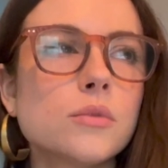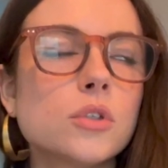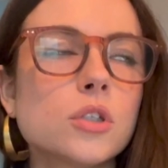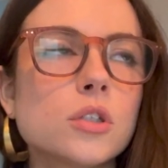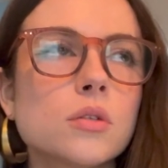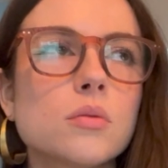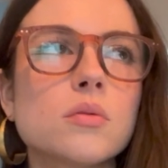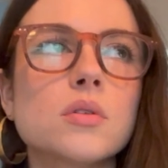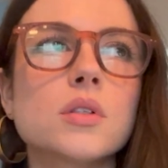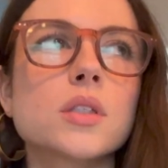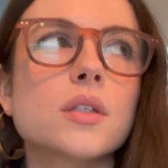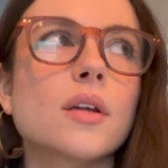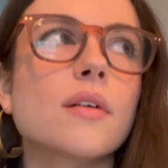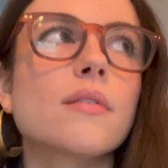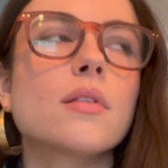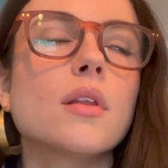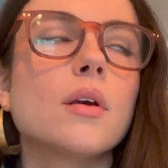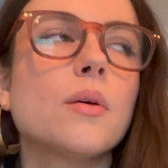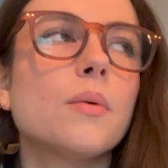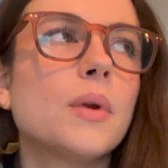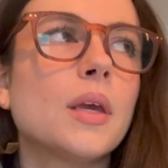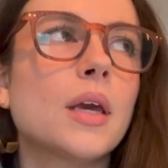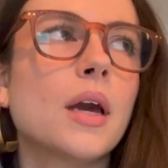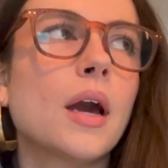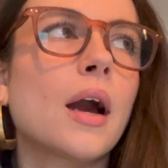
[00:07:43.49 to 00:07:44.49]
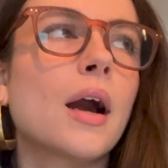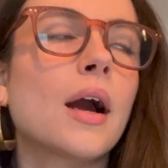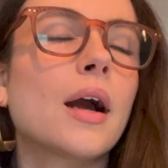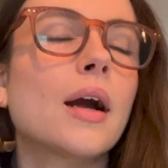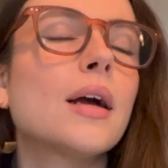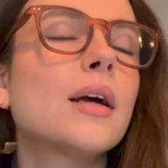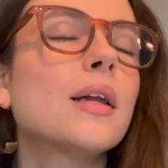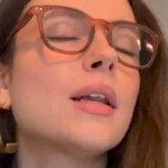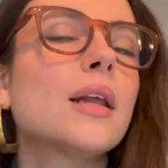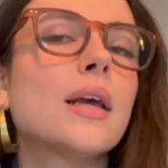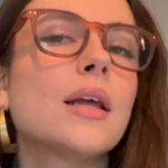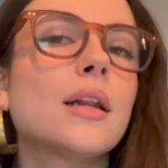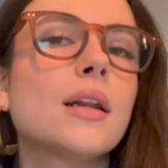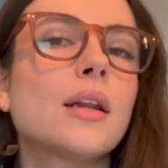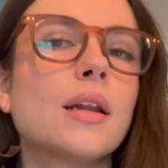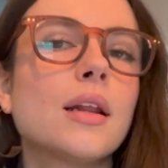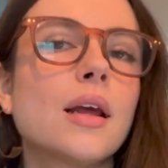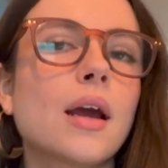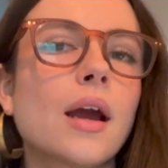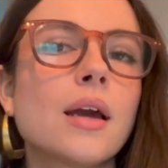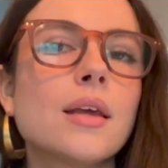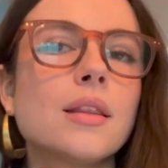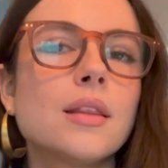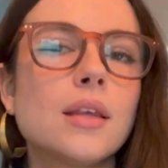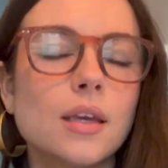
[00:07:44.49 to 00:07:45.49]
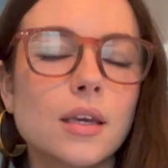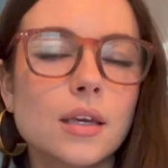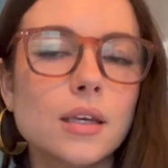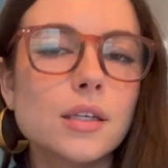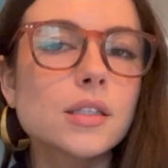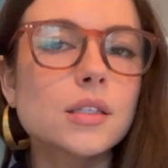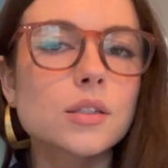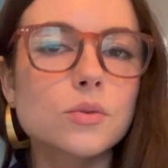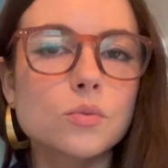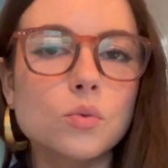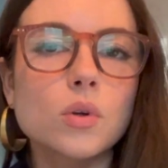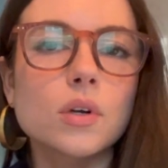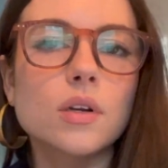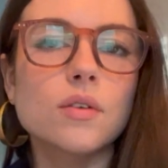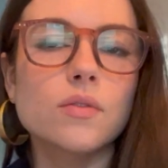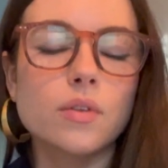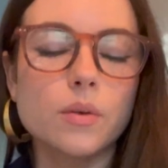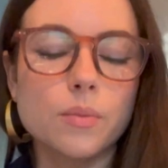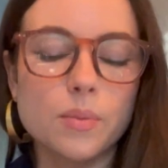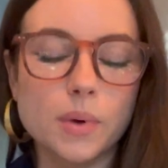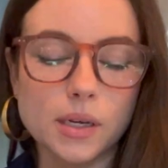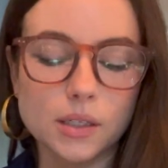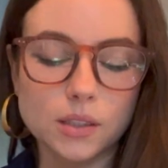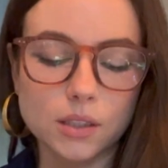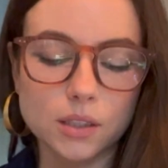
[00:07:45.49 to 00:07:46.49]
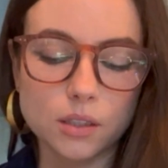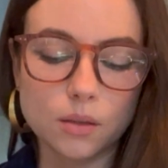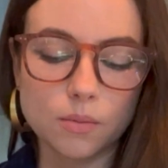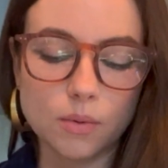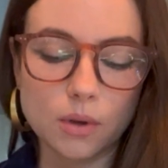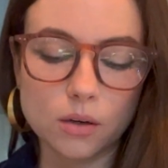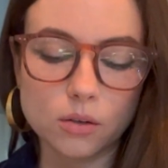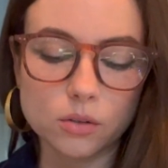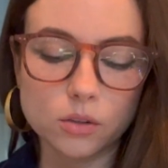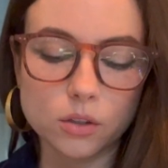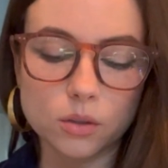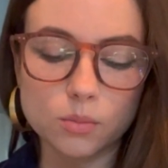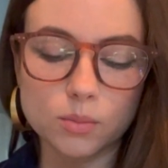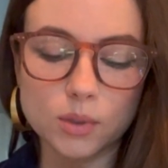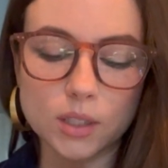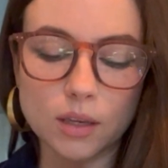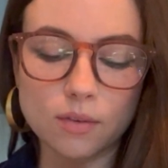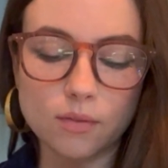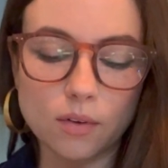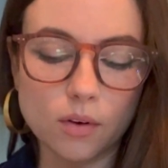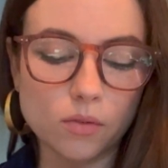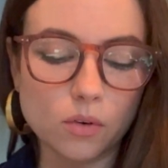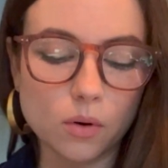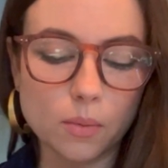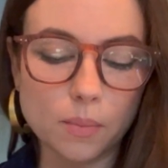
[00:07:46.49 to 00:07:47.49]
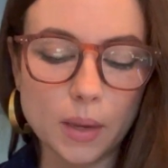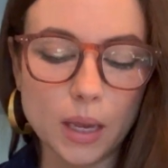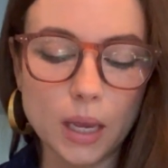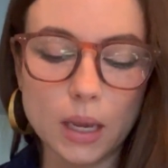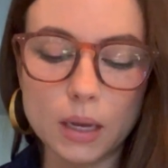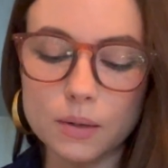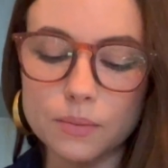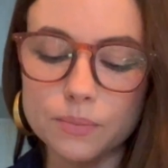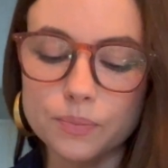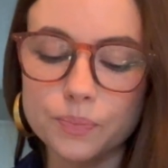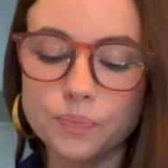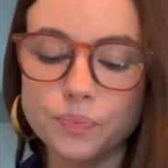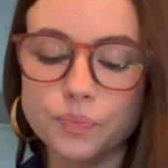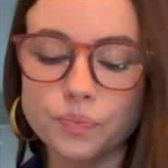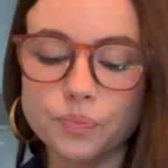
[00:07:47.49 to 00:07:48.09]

just with stuff that we had, and I think it's one of the best tomato soups I've ever made.